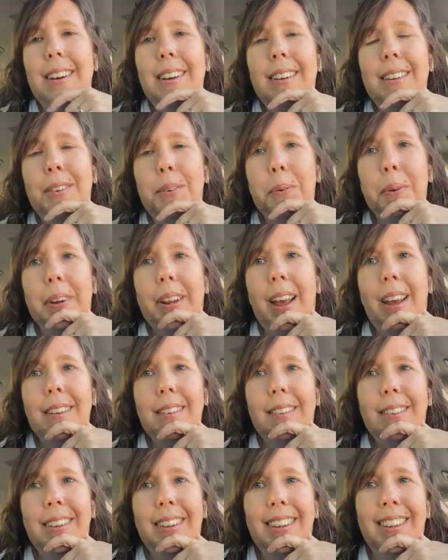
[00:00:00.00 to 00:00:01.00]

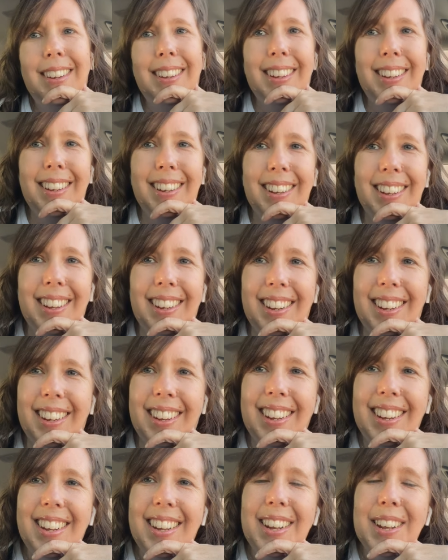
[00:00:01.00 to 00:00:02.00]
DoorDash.
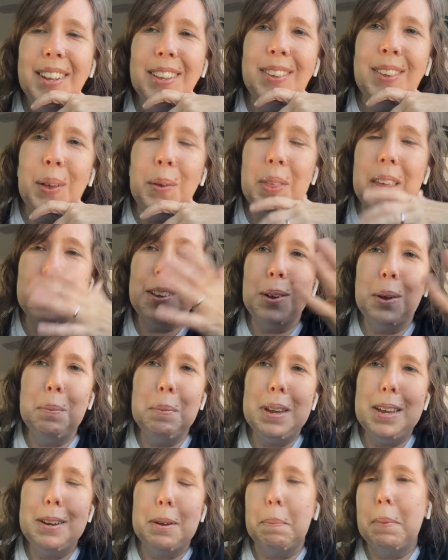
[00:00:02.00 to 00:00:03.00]
So they told
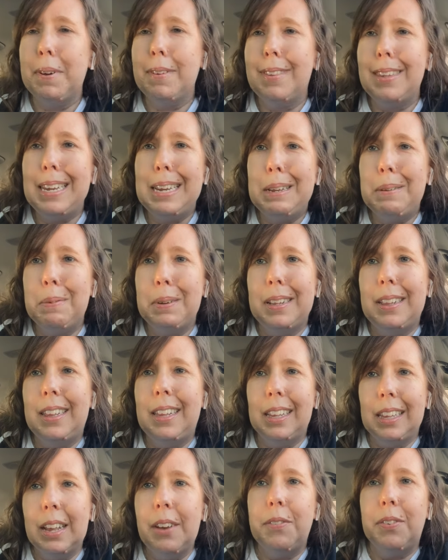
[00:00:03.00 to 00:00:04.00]
me to proceed with
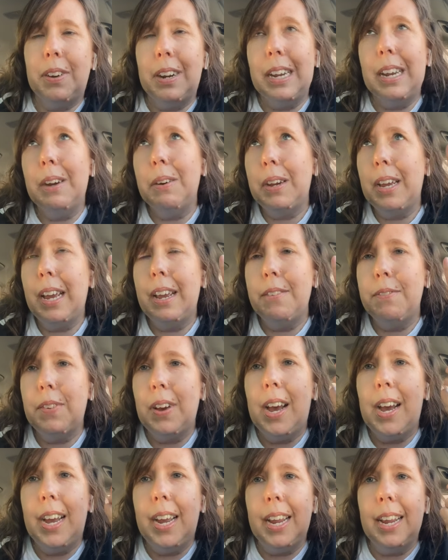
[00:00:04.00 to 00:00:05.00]
delivery. Okay,
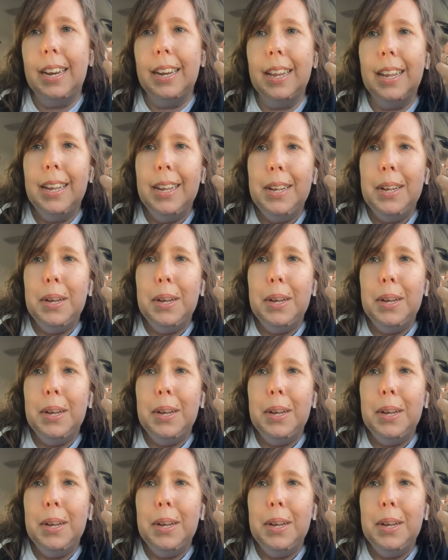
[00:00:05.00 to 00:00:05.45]
fine.